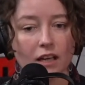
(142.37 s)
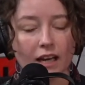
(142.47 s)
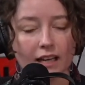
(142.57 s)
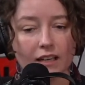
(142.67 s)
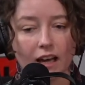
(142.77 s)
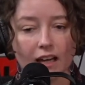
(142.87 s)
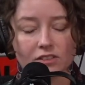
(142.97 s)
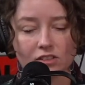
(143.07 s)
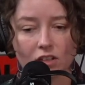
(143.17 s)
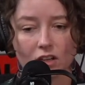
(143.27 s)
And I
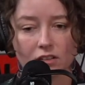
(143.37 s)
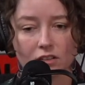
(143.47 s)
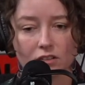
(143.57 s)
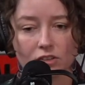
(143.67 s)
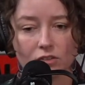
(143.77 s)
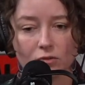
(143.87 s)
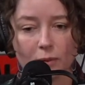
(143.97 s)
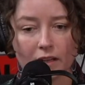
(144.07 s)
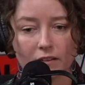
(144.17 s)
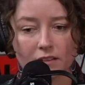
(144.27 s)
just talked to two
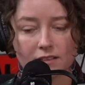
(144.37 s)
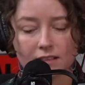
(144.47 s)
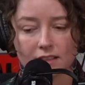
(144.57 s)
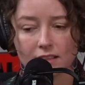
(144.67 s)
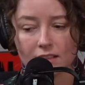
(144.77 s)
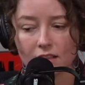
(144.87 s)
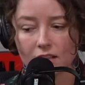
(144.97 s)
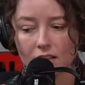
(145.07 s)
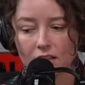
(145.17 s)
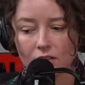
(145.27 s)
parents in
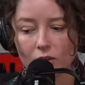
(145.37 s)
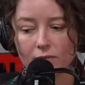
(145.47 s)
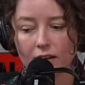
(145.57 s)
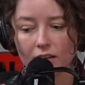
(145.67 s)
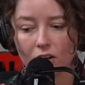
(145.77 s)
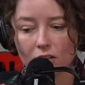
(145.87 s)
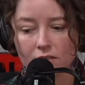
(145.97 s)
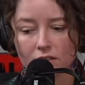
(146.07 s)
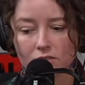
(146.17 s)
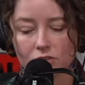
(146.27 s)
Grapevine
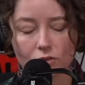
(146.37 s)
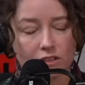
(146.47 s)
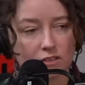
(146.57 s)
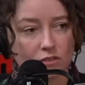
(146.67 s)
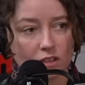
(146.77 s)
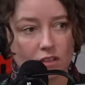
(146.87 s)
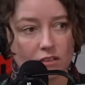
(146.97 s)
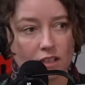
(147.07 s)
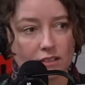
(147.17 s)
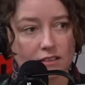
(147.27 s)
Colleyville School District here in
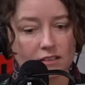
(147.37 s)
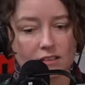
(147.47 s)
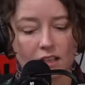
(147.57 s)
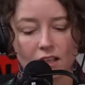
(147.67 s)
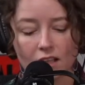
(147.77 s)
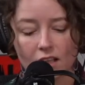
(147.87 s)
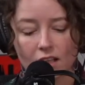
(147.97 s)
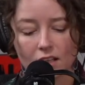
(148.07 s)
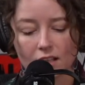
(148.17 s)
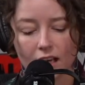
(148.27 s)
Texas.
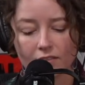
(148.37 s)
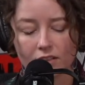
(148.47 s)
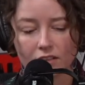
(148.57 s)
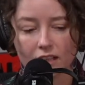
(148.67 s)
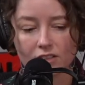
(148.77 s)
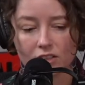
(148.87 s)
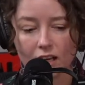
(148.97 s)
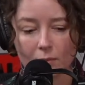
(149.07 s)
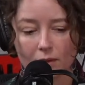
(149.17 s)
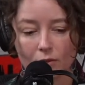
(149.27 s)
They have an election
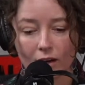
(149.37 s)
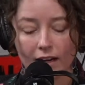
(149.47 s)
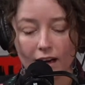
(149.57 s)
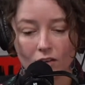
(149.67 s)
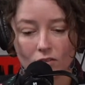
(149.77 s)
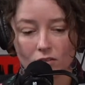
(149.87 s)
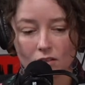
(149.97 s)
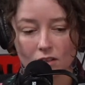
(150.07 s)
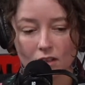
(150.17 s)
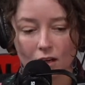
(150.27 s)
happening right now.
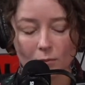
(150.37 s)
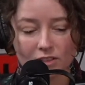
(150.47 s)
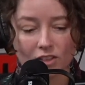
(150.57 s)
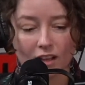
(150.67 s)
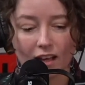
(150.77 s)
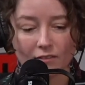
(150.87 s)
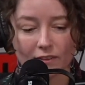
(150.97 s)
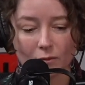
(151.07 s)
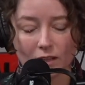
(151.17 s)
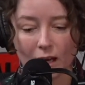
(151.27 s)
I'll mention that if
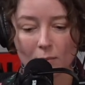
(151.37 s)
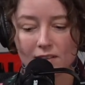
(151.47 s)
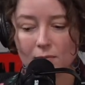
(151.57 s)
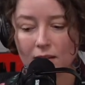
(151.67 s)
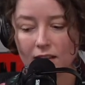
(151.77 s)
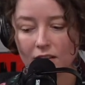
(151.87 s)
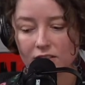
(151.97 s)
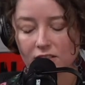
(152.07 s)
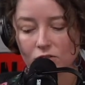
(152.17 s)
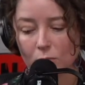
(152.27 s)
anyone happens to be there.
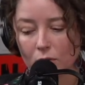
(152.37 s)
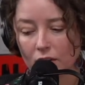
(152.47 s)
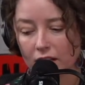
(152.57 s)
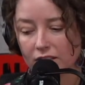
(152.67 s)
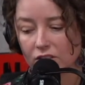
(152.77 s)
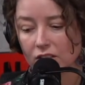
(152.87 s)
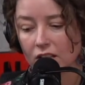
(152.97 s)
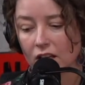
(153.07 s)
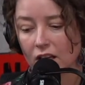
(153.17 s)
It's a school board election.